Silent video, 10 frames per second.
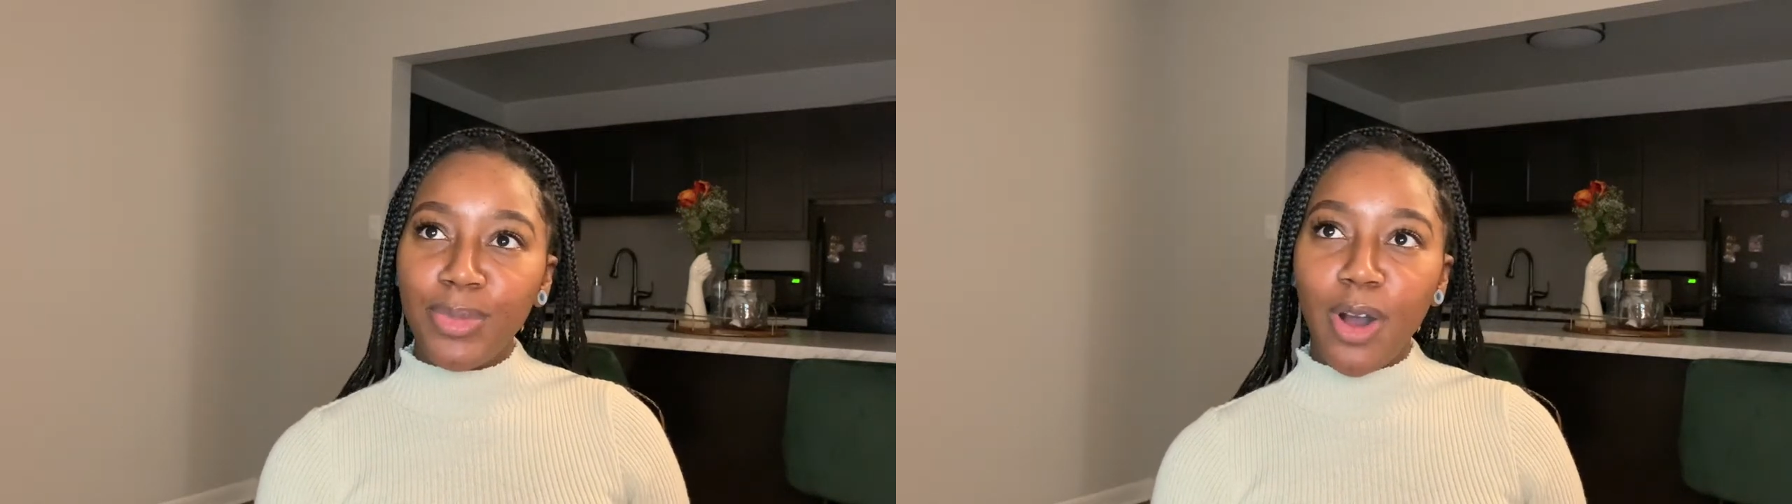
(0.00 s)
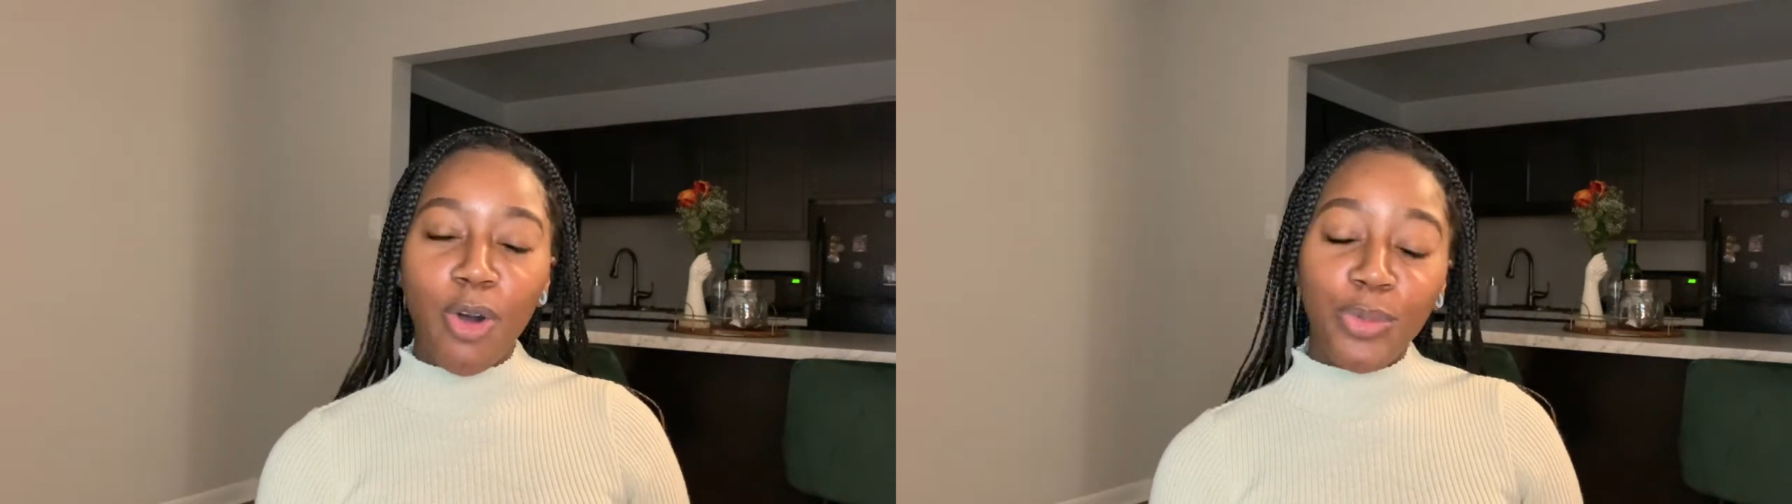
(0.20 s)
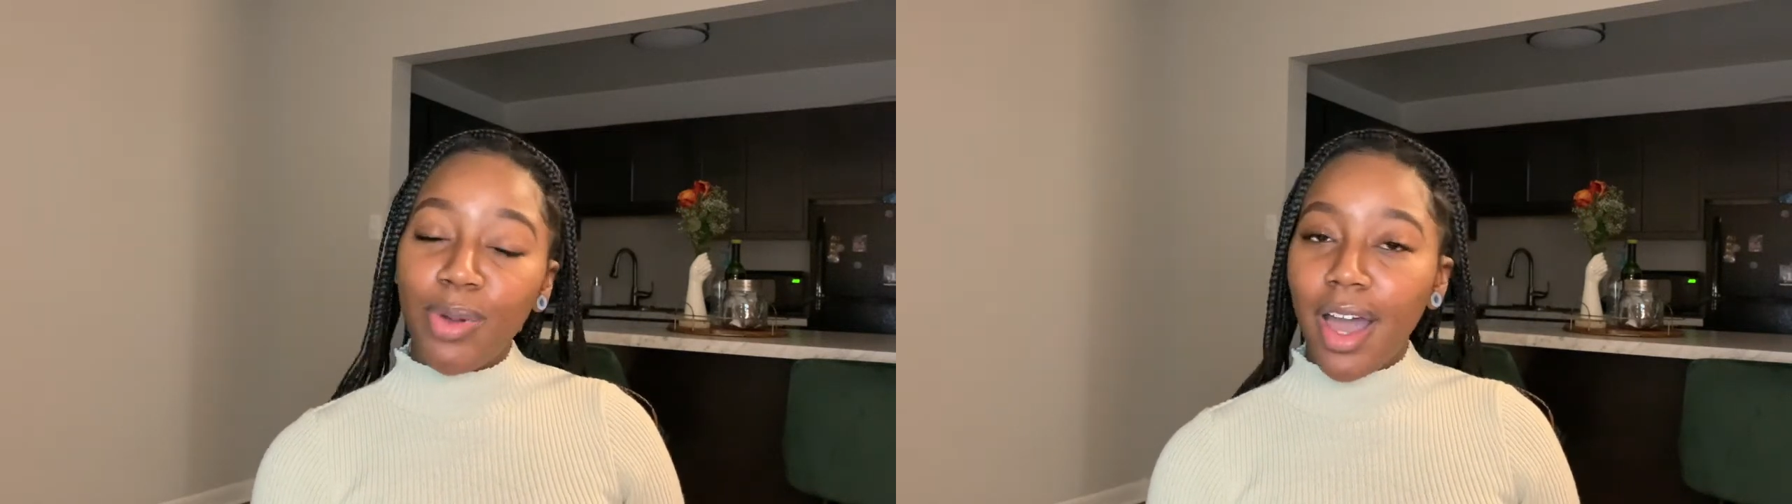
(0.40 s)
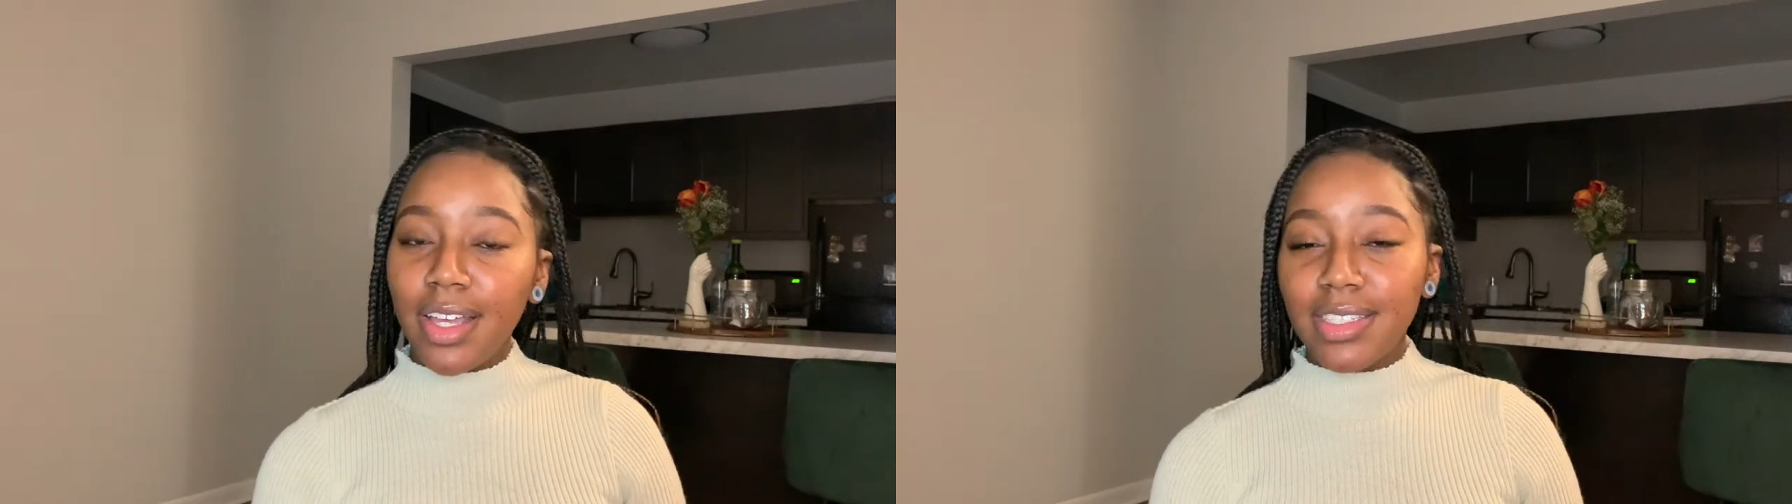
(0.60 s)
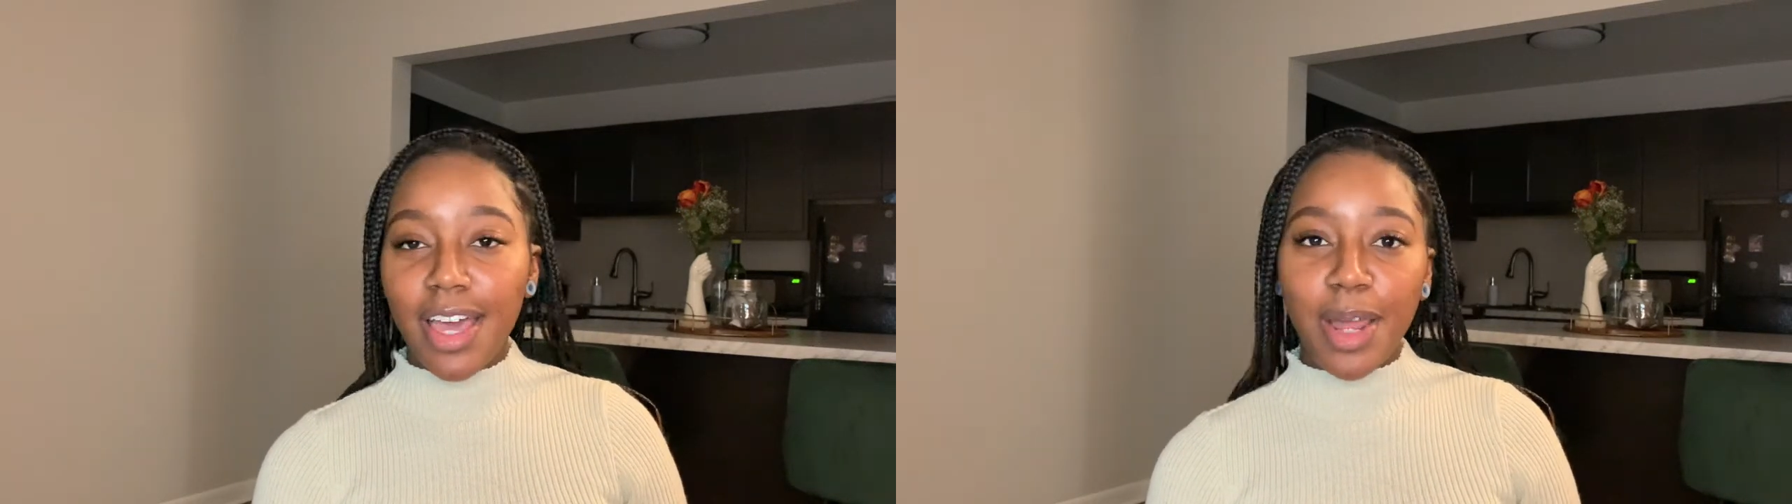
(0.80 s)
old
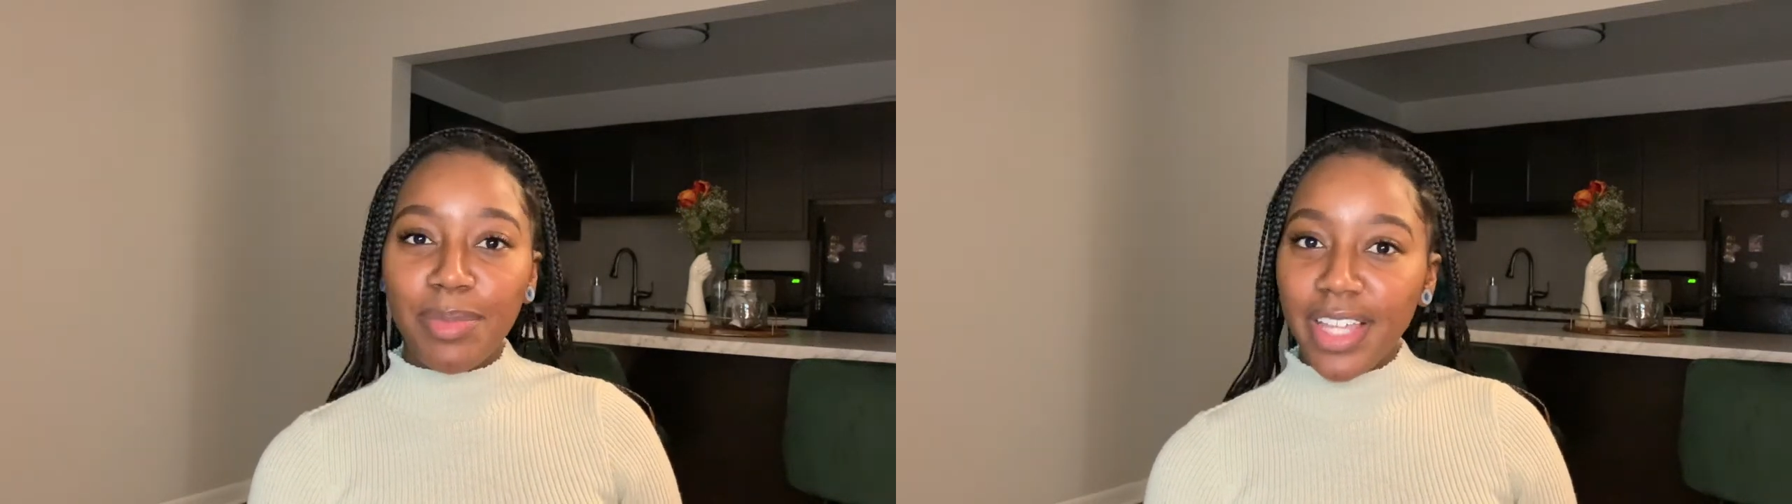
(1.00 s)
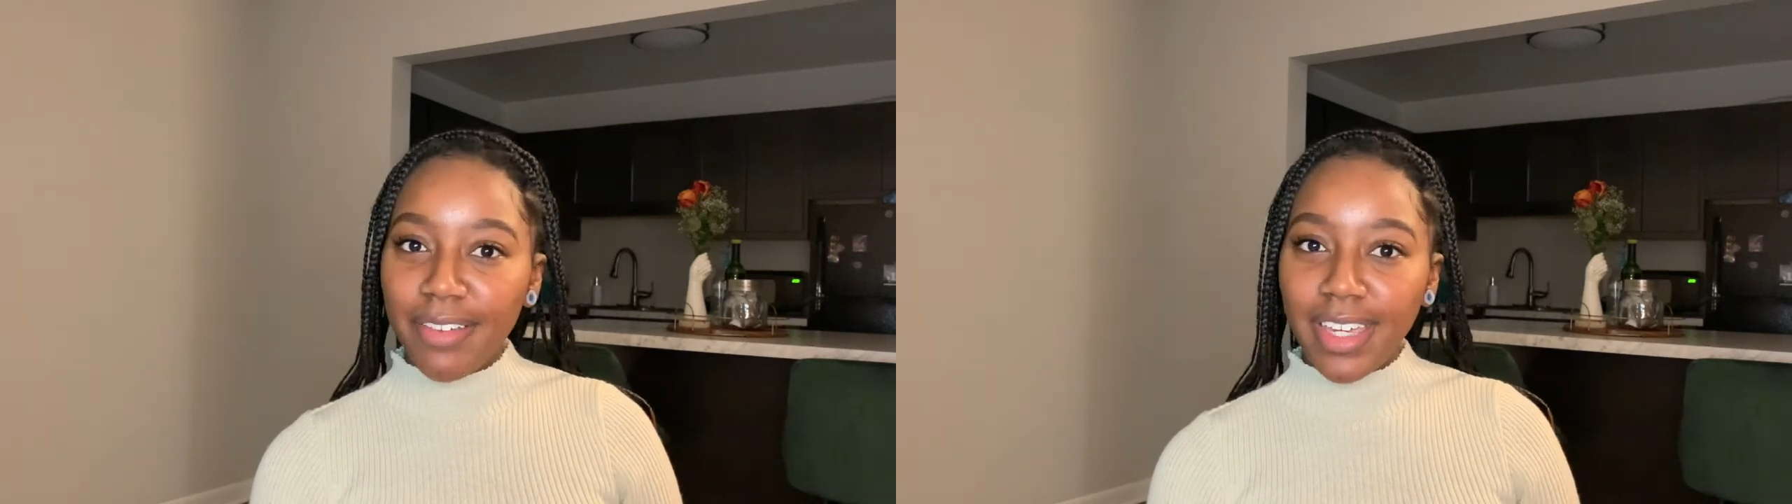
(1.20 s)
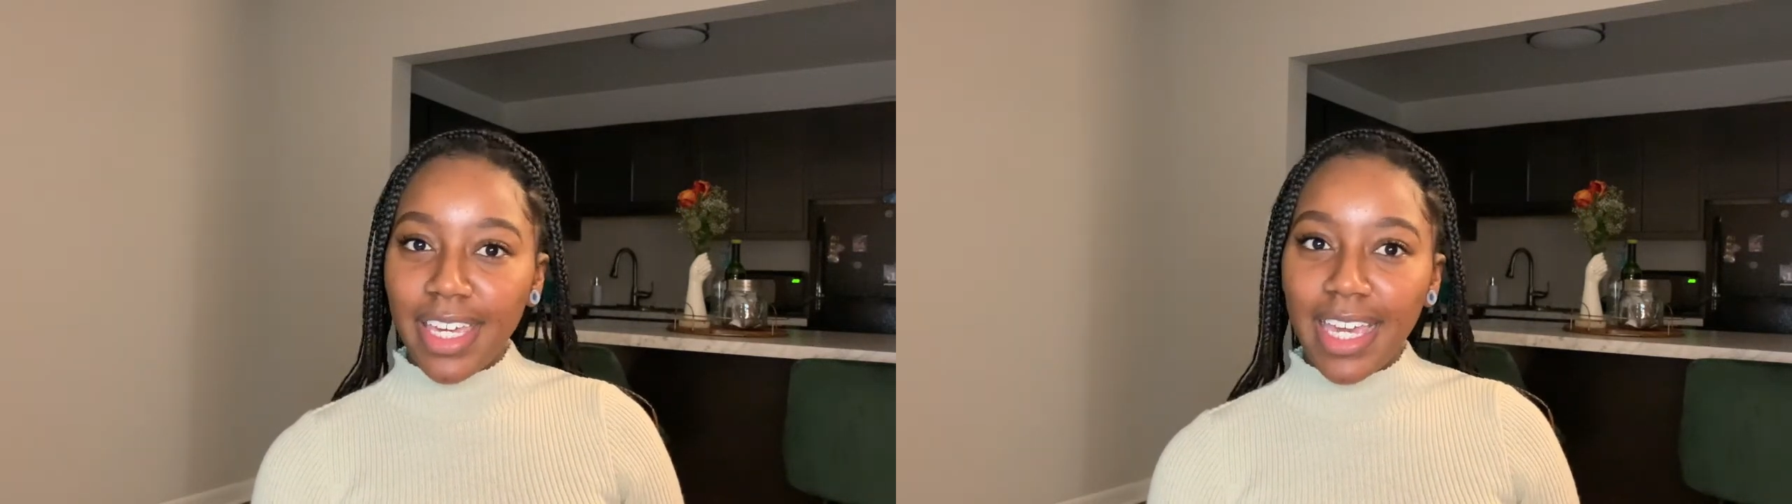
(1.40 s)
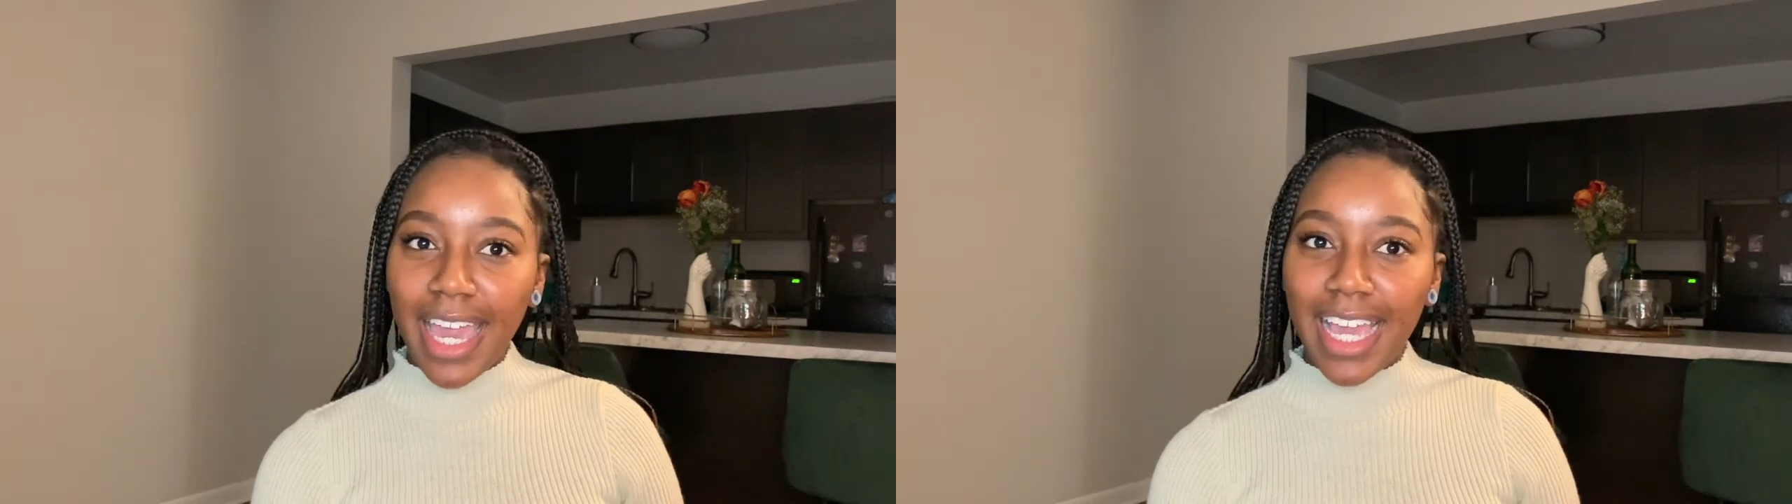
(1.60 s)
products that I'm loving,